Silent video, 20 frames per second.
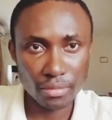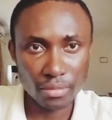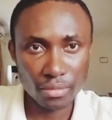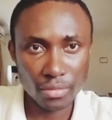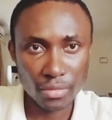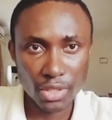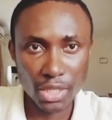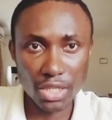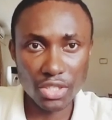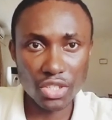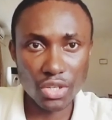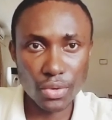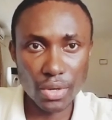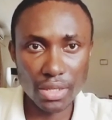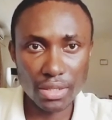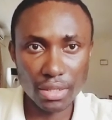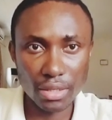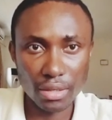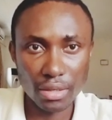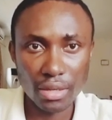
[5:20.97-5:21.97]
It's
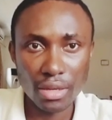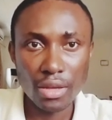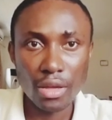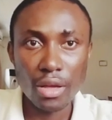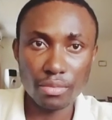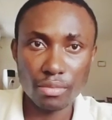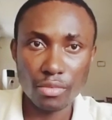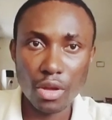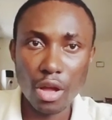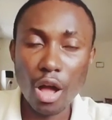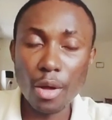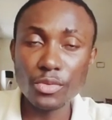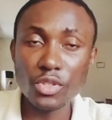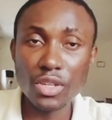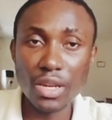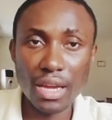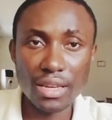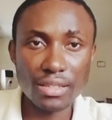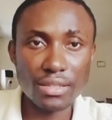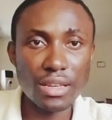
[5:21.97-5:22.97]
crazy. Up to the
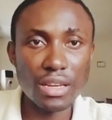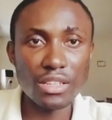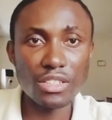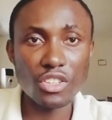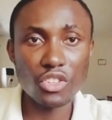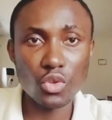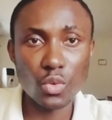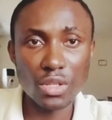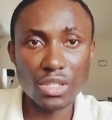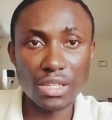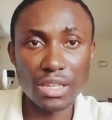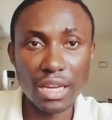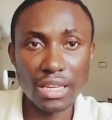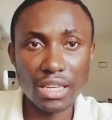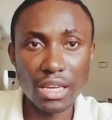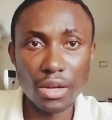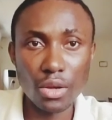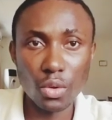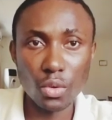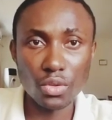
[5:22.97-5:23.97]
extent
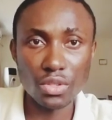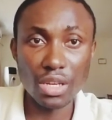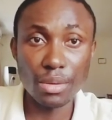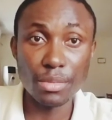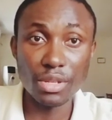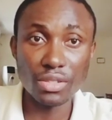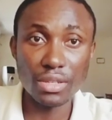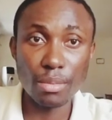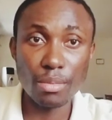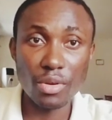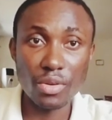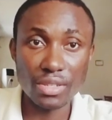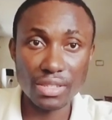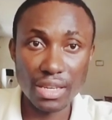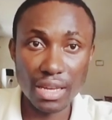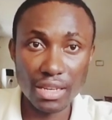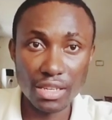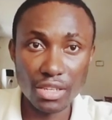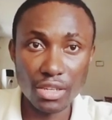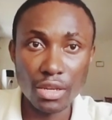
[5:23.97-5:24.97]
29-year-old Emilda
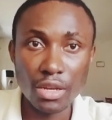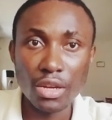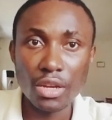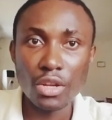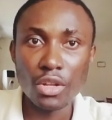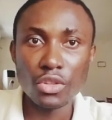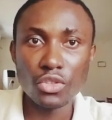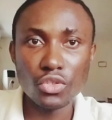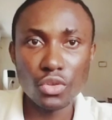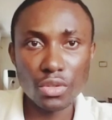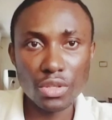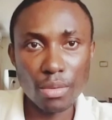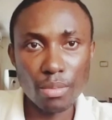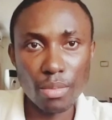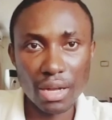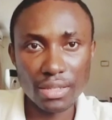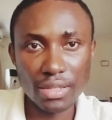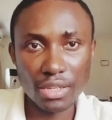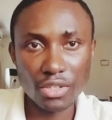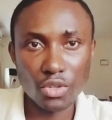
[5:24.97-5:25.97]
Marazani took the
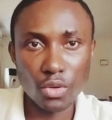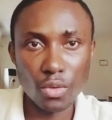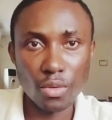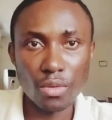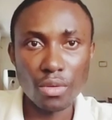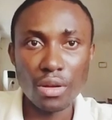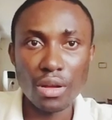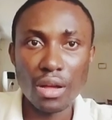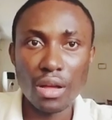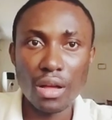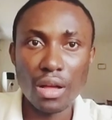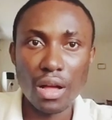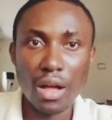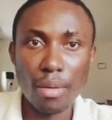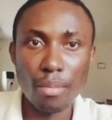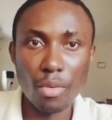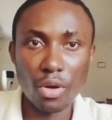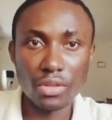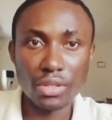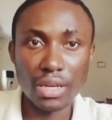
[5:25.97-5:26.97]
matter to her
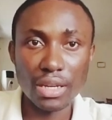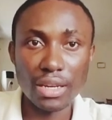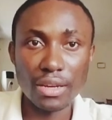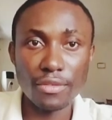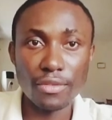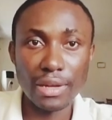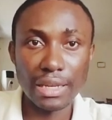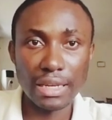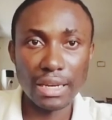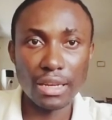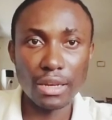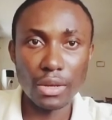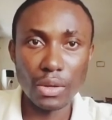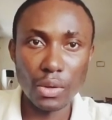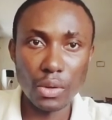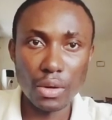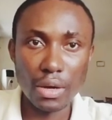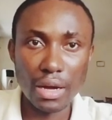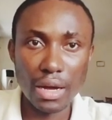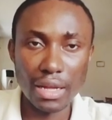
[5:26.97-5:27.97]
mother and her
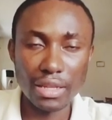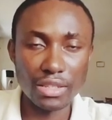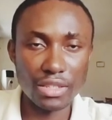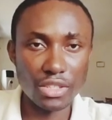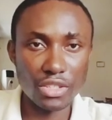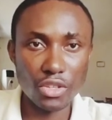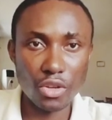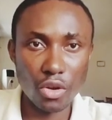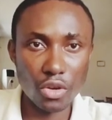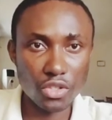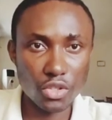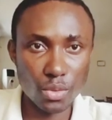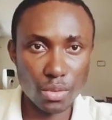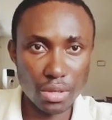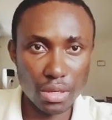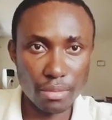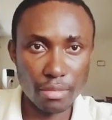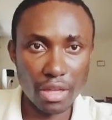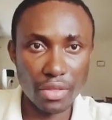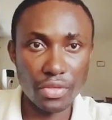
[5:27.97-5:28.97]
father-in-law and discussed with them
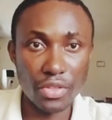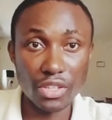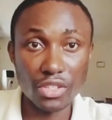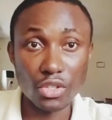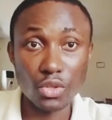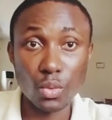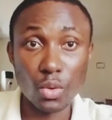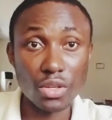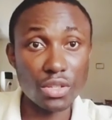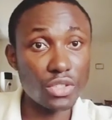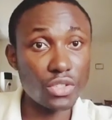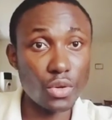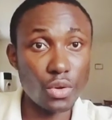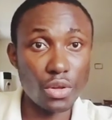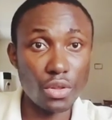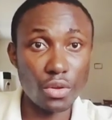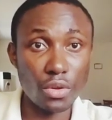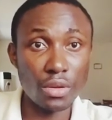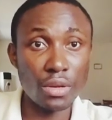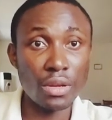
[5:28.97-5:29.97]
that this is what is going
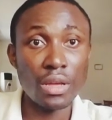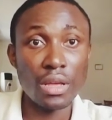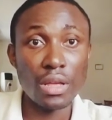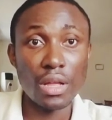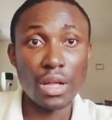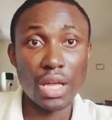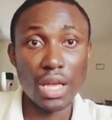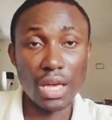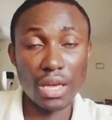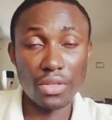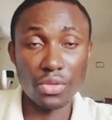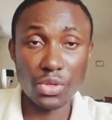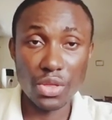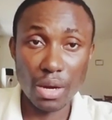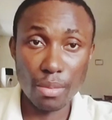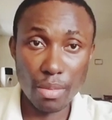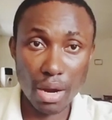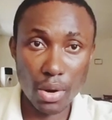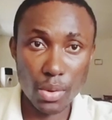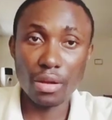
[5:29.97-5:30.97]
on in their
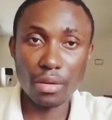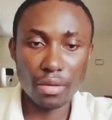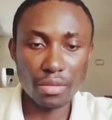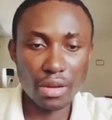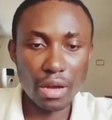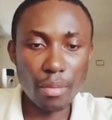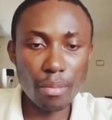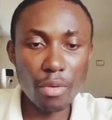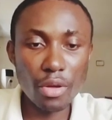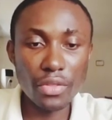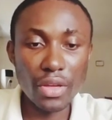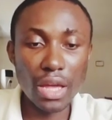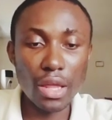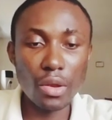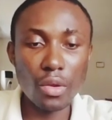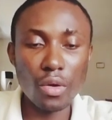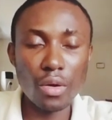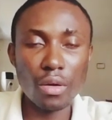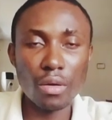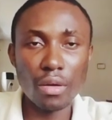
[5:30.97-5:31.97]
marriage. Her
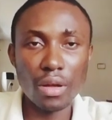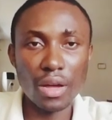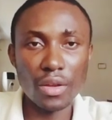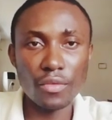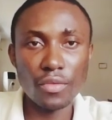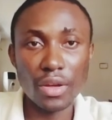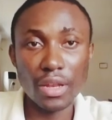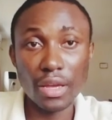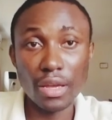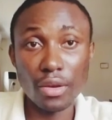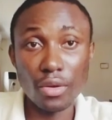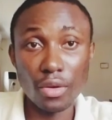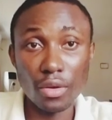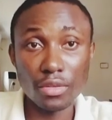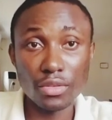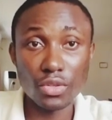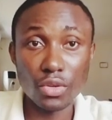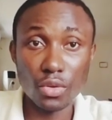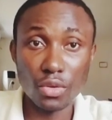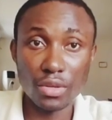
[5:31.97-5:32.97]
mother-in-law and father-in-law
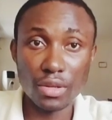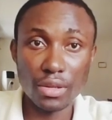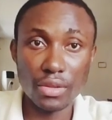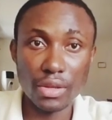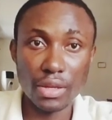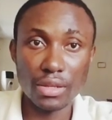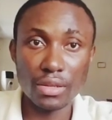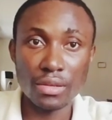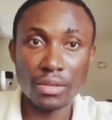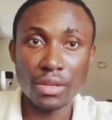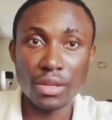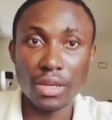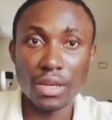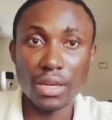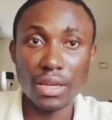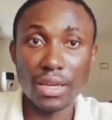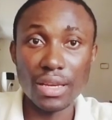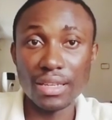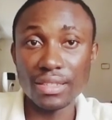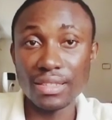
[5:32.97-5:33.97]
told her that he
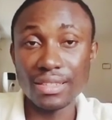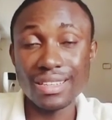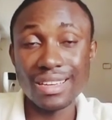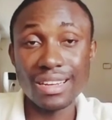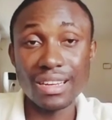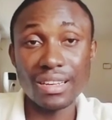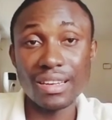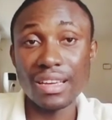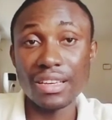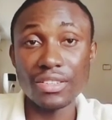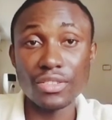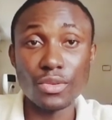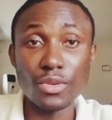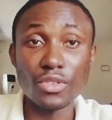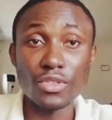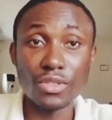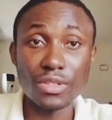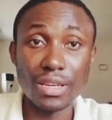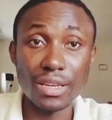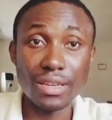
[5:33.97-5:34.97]
has decided that he's going to
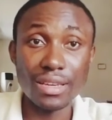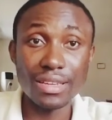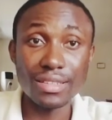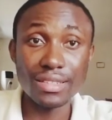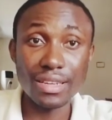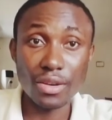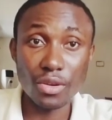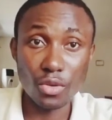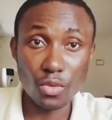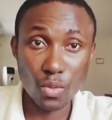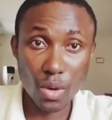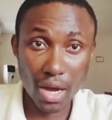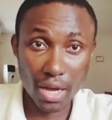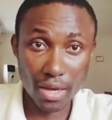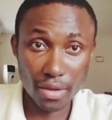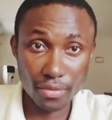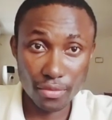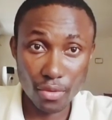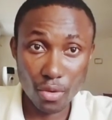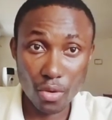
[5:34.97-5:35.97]
take a second wife
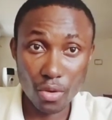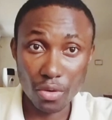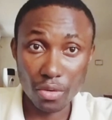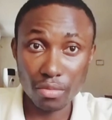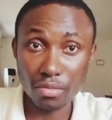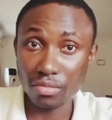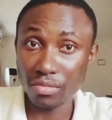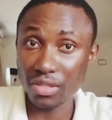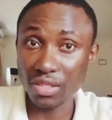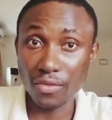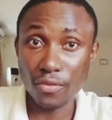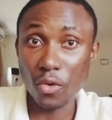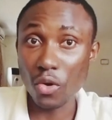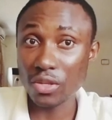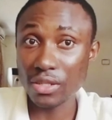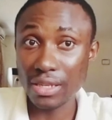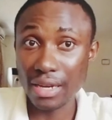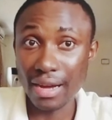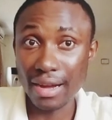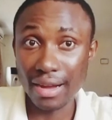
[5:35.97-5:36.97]
or divorce
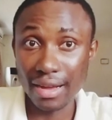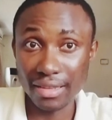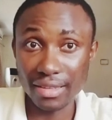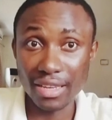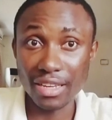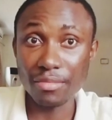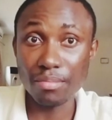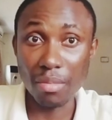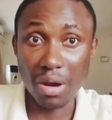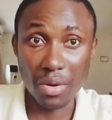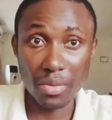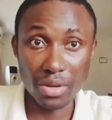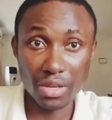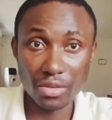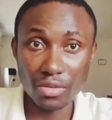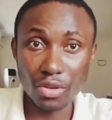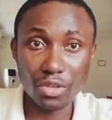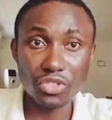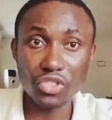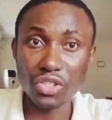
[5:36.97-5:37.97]
her and get married.
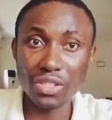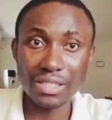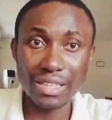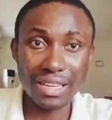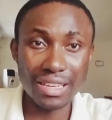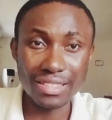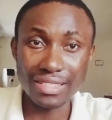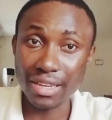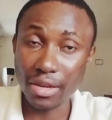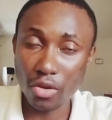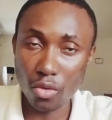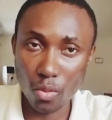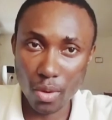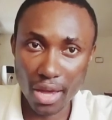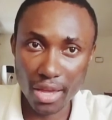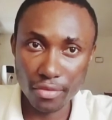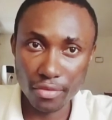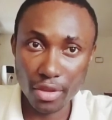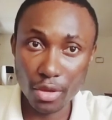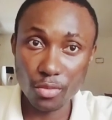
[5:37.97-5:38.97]
Not just take a second wife.
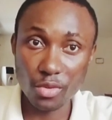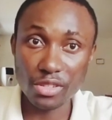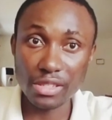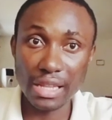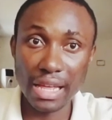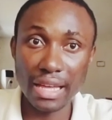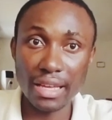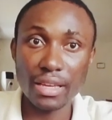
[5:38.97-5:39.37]
It was like